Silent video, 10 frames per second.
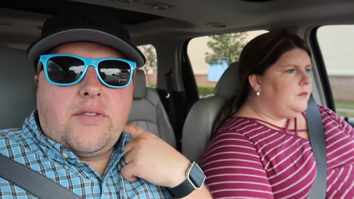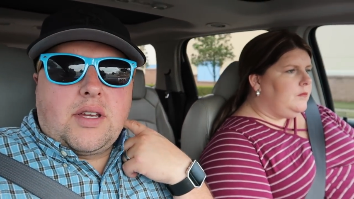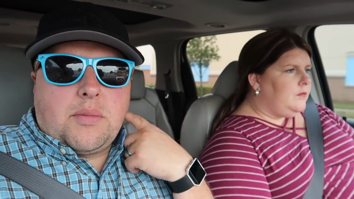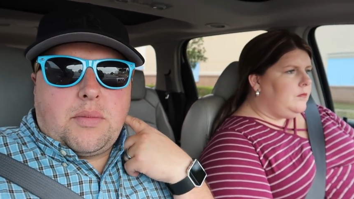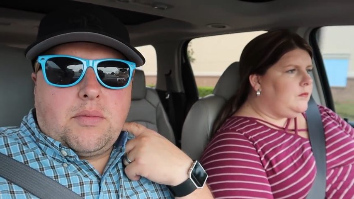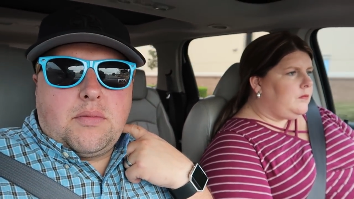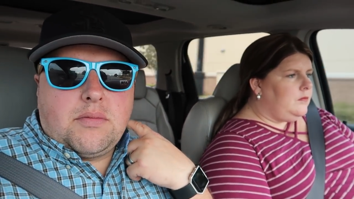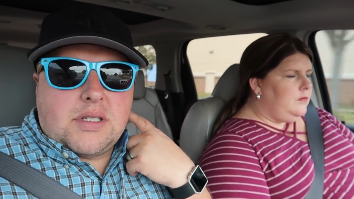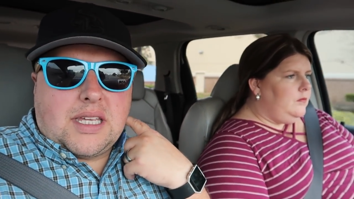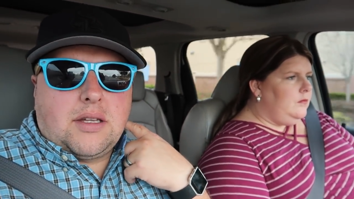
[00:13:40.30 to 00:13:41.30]

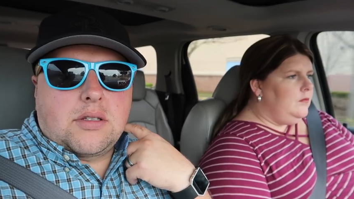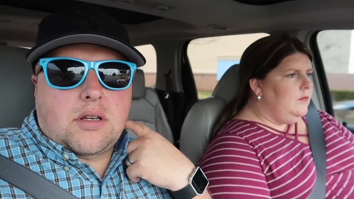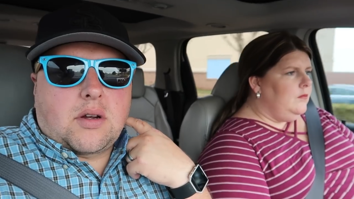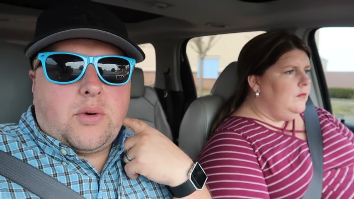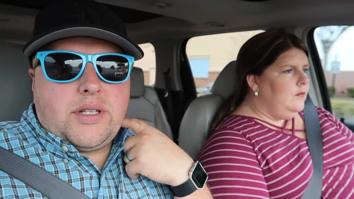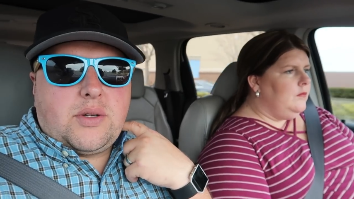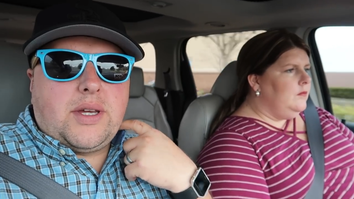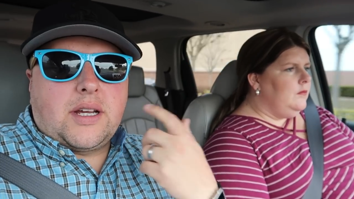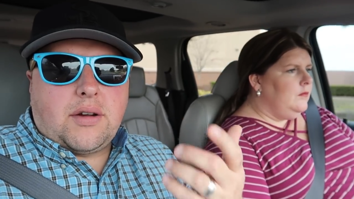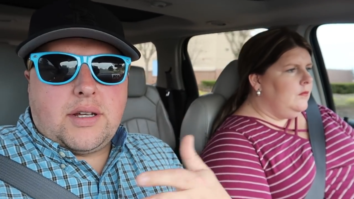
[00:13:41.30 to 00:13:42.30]
Speaker 1: living skills are going to
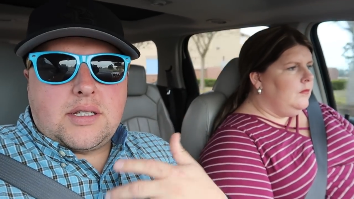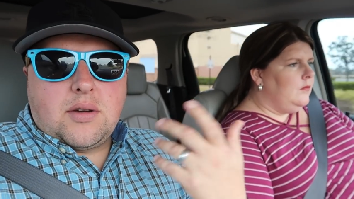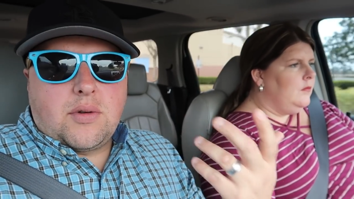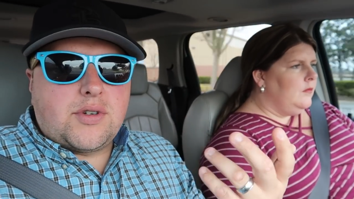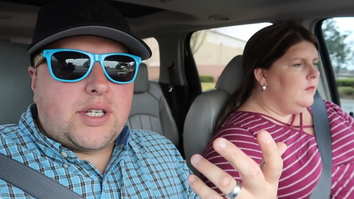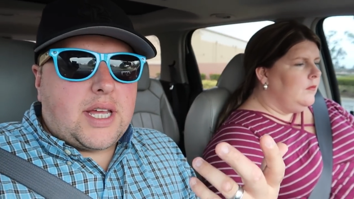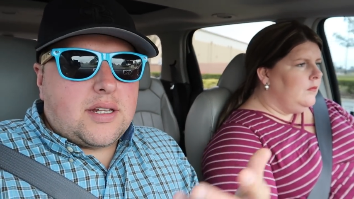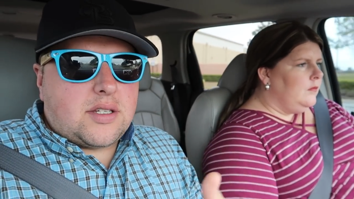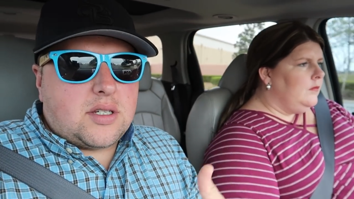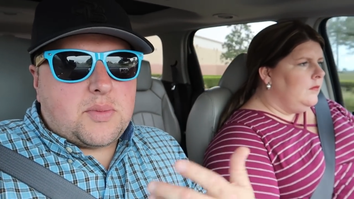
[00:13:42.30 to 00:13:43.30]
increase the older she
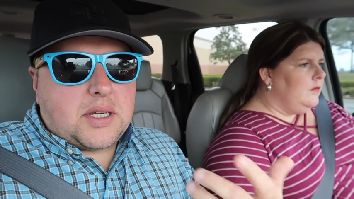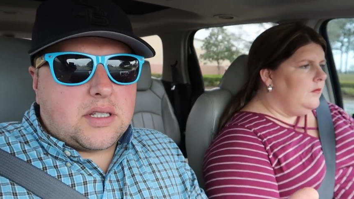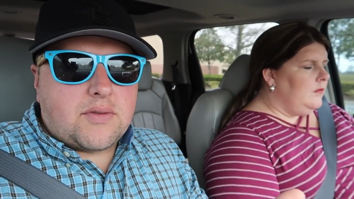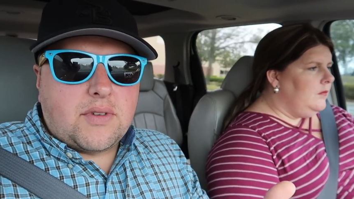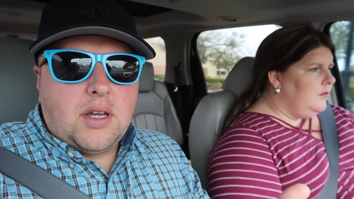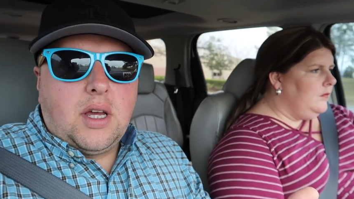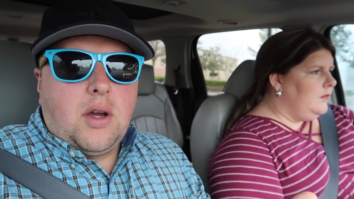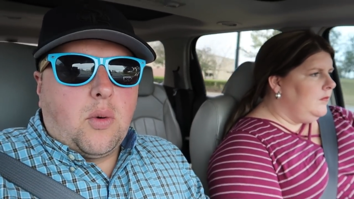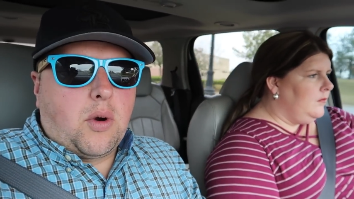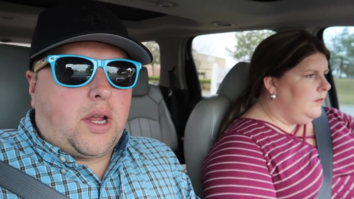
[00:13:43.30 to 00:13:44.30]
gets, just because of
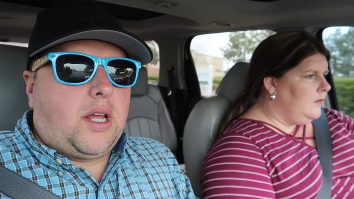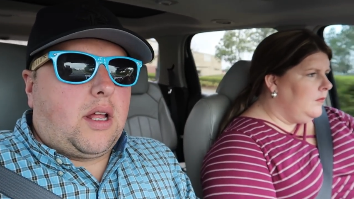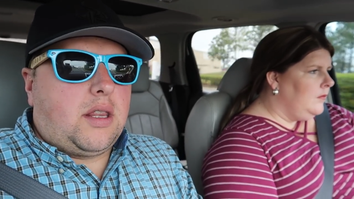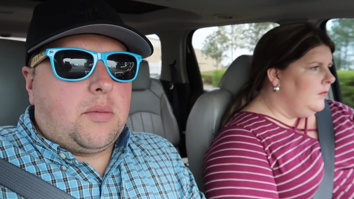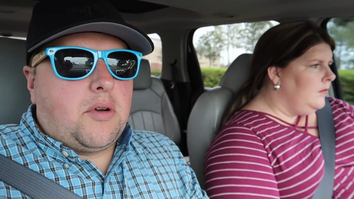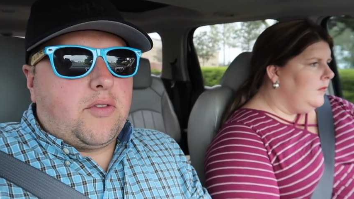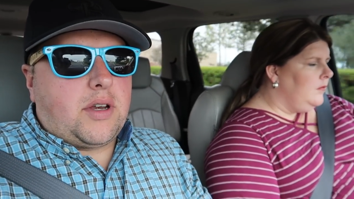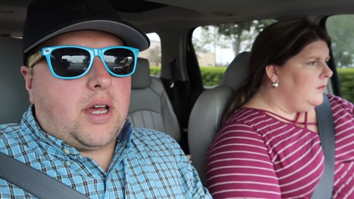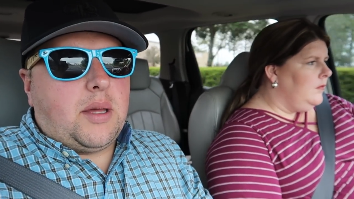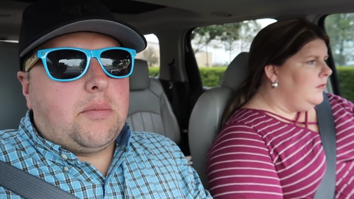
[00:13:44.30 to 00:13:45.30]
working on them over
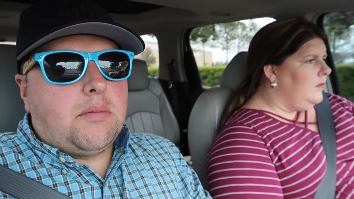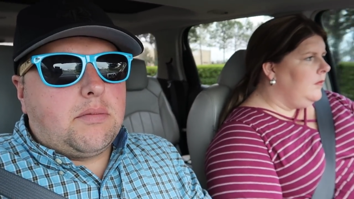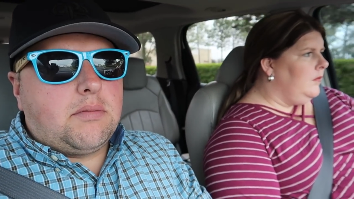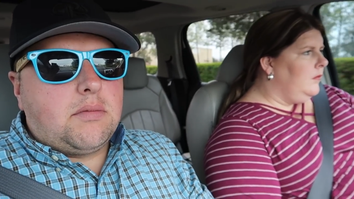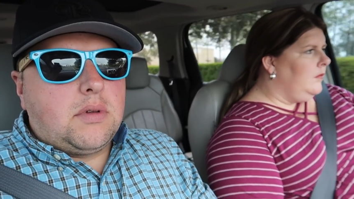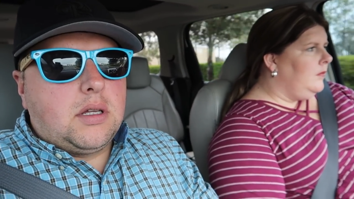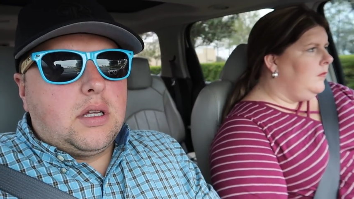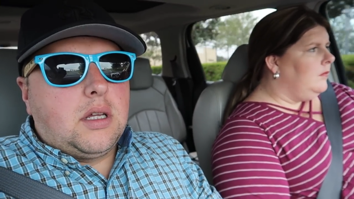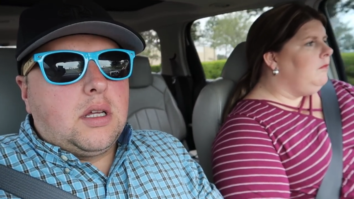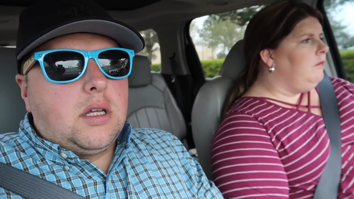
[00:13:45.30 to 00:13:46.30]
time.
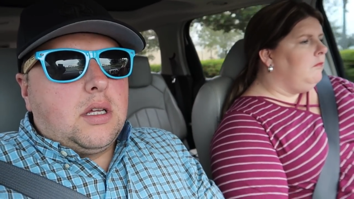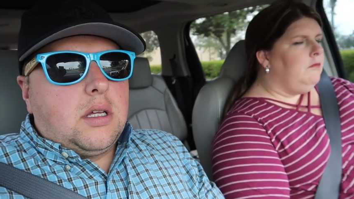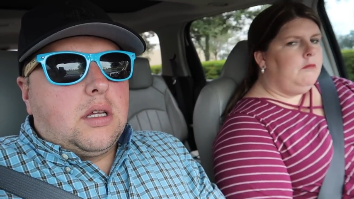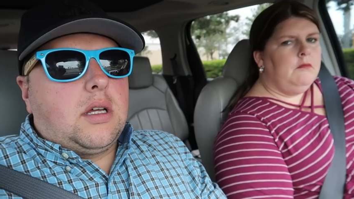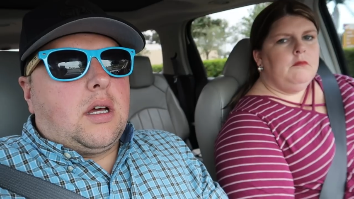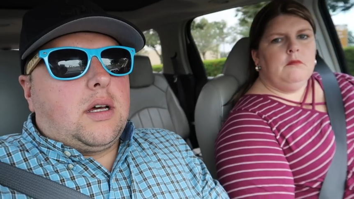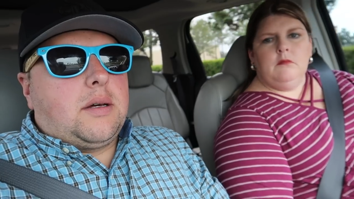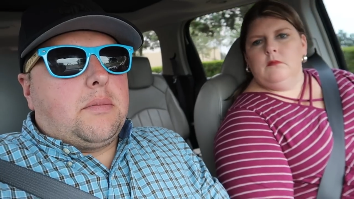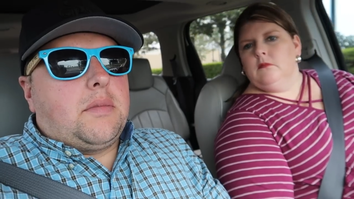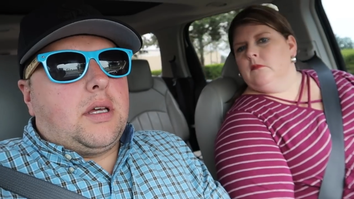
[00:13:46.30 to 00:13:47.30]

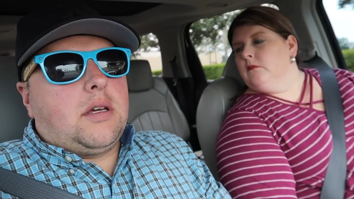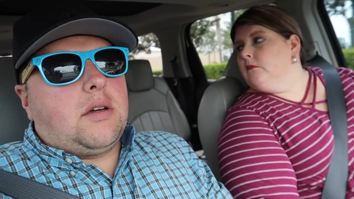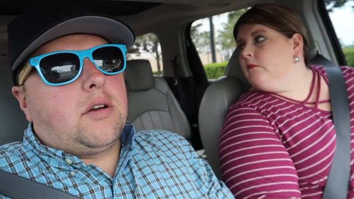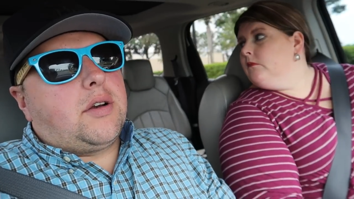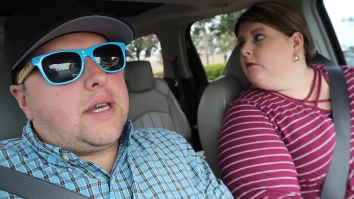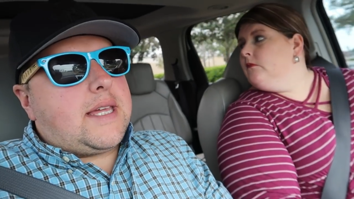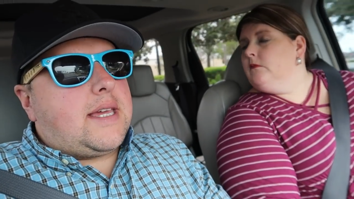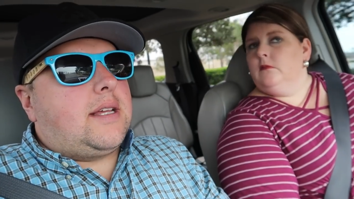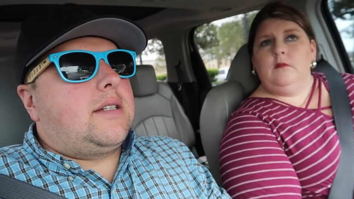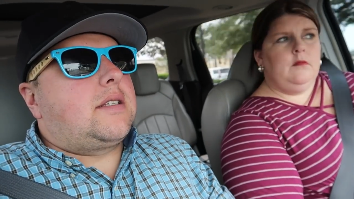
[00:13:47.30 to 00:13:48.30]
Um, her
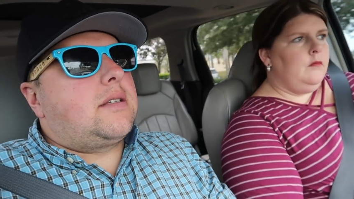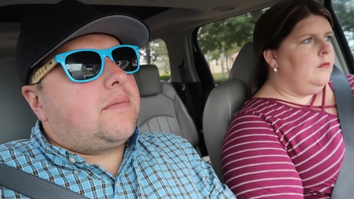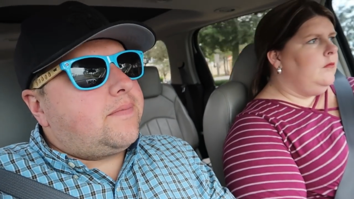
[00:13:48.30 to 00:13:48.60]
needs,